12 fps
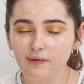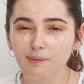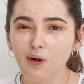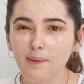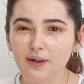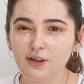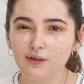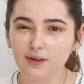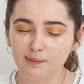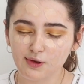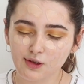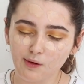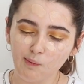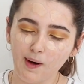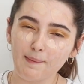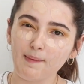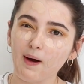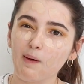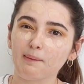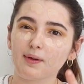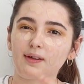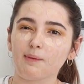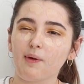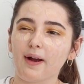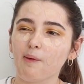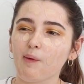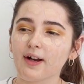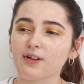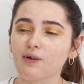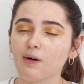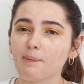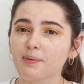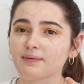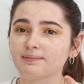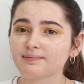And what I'm going to do is I'm just going to wipe my arm because I'm wearing a white top.